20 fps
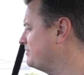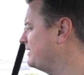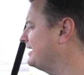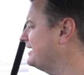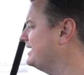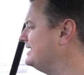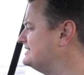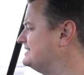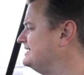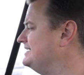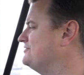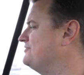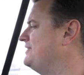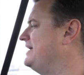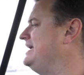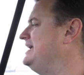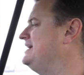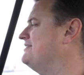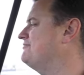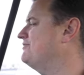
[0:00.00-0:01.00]
plenty of
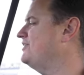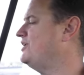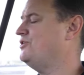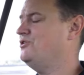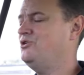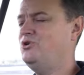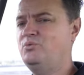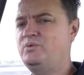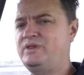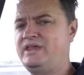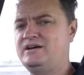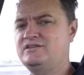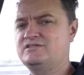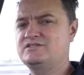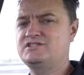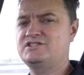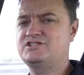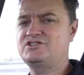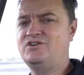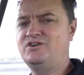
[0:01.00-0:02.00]
airflow with our
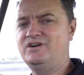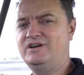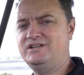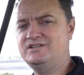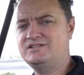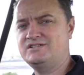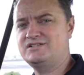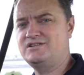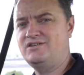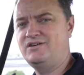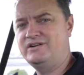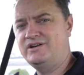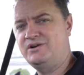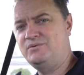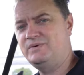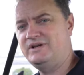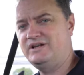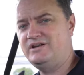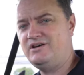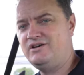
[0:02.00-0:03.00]
side
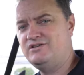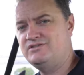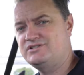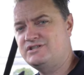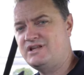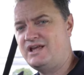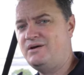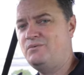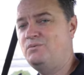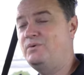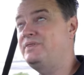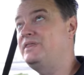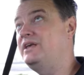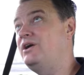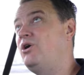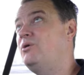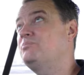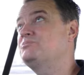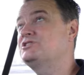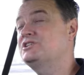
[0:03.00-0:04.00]
sliding windows with the
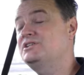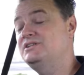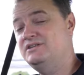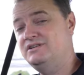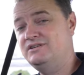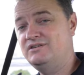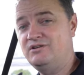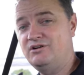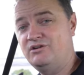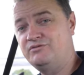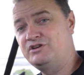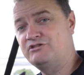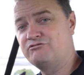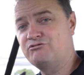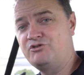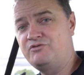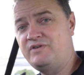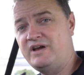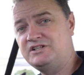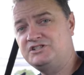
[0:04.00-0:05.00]
option of your
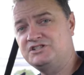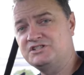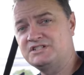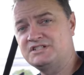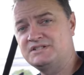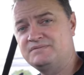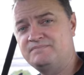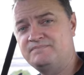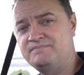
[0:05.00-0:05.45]
roof hatches.